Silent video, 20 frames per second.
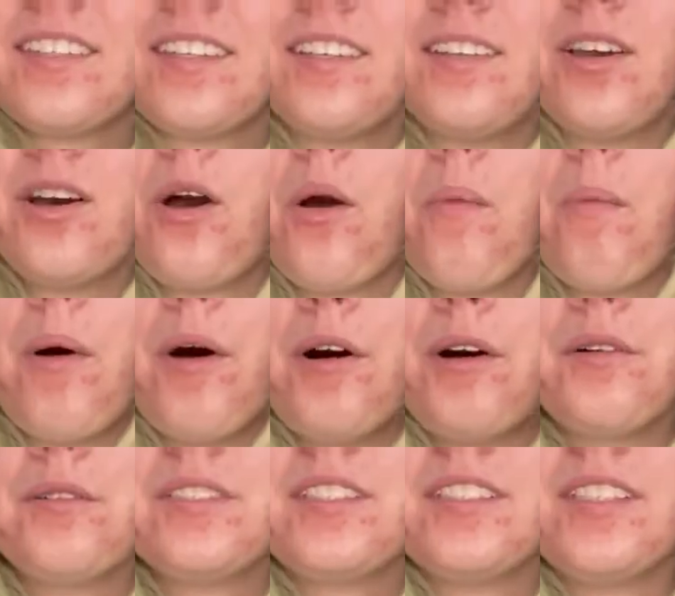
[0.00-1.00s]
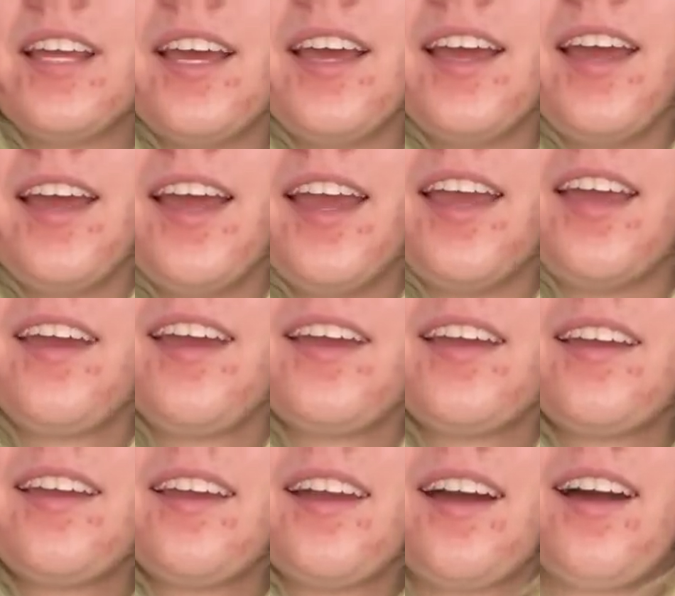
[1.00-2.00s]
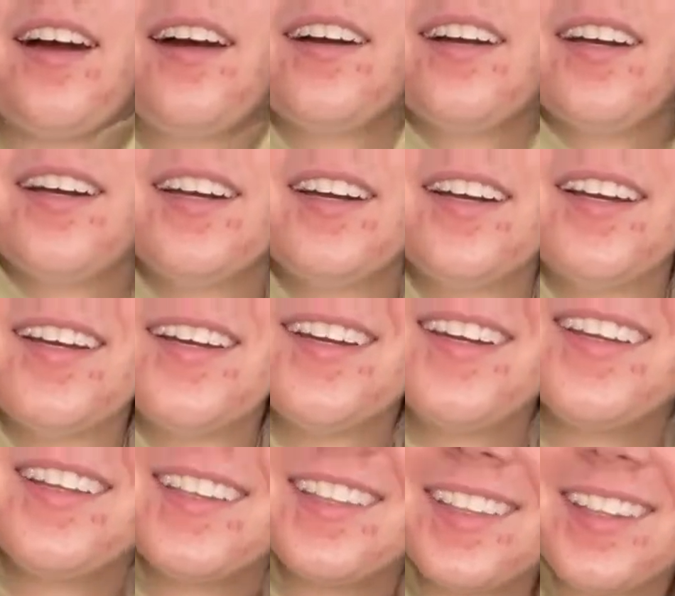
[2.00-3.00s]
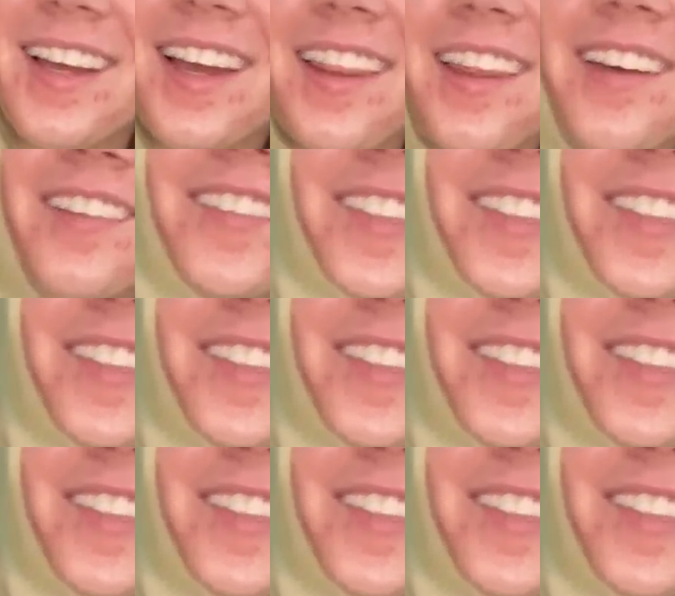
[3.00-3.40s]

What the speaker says: a no bones day. I love